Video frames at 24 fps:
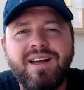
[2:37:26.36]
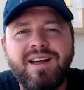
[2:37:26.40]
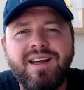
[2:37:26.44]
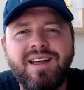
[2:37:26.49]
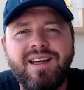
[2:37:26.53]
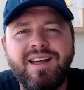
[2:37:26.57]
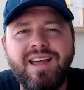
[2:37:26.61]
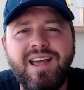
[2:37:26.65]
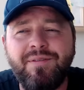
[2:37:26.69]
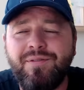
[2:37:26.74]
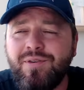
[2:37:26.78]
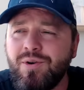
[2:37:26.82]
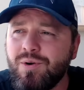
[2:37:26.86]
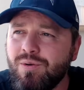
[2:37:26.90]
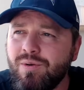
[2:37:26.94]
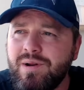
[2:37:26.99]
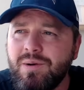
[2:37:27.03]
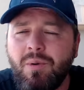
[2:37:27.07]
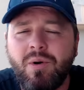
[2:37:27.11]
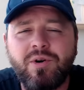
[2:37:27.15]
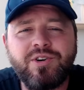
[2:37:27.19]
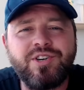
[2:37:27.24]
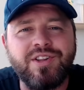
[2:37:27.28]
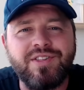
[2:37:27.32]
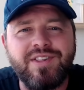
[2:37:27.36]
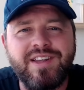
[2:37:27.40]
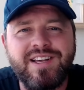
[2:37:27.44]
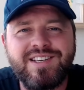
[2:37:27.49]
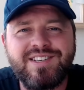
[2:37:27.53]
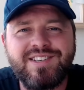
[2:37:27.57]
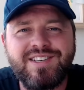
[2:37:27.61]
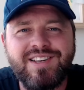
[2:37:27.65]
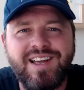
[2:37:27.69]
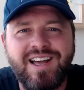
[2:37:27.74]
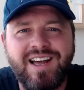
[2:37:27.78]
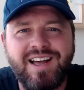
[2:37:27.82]
If you're already watching
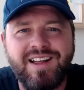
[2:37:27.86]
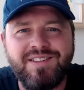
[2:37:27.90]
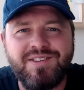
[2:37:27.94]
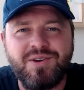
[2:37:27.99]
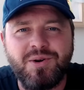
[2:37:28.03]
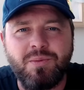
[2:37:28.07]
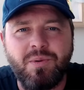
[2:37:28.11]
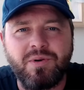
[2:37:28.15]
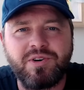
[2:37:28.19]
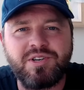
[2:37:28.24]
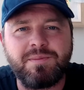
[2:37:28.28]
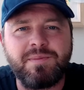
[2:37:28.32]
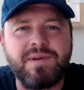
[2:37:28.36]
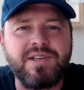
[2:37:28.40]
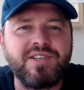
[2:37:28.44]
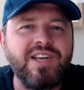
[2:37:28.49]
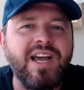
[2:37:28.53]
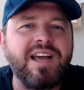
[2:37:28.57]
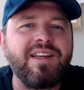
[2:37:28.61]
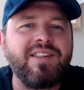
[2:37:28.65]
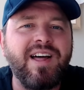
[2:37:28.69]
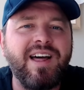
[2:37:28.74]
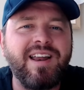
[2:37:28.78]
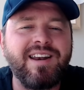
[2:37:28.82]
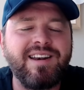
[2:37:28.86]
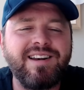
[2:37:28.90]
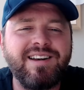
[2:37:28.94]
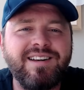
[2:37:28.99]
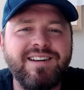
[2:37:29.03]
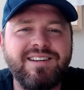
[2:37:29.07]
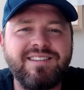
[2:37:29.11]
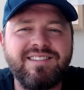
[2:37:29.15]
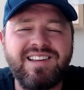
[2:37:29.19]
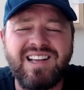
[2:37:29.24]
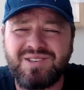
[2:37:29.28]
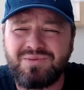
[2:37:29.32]
this and you're watching me say that,
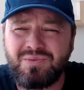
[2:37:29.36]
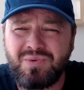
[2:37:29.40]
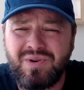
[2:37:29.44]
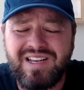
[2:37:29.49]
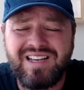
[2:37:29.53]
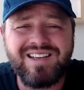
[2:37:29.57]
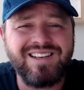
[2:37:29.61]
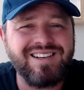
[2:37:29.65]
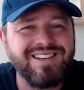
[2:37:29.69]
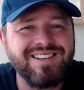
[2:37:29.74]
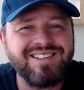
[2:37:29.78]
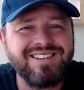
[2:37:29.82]
that's weird.